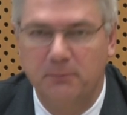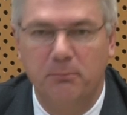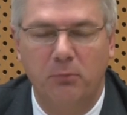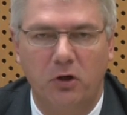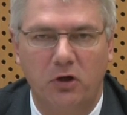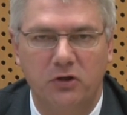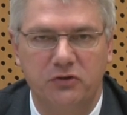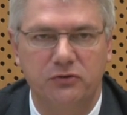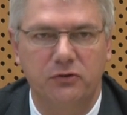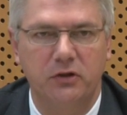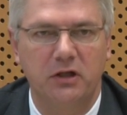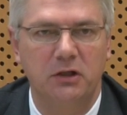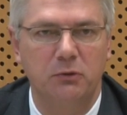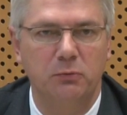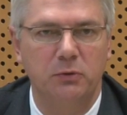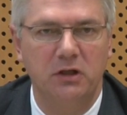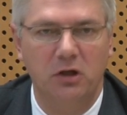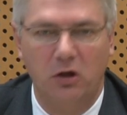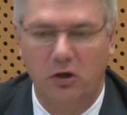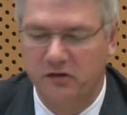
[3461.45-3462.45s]
Portugal
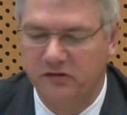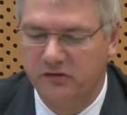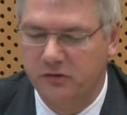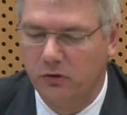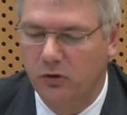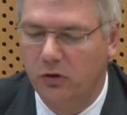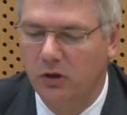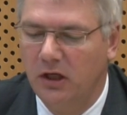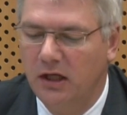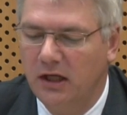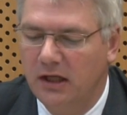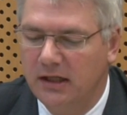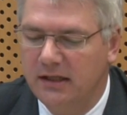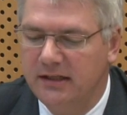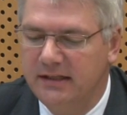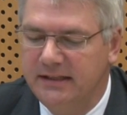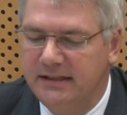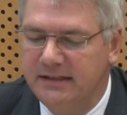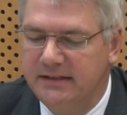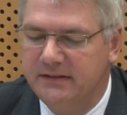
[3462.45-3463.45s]
will also
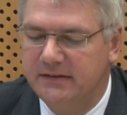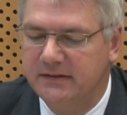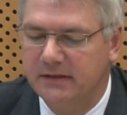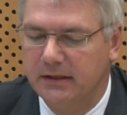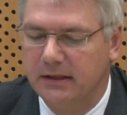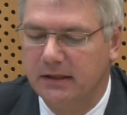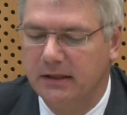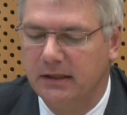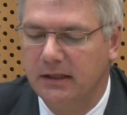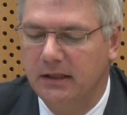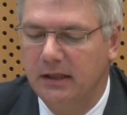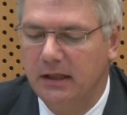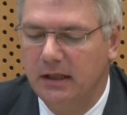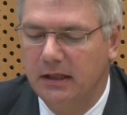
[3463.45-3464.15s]
lead a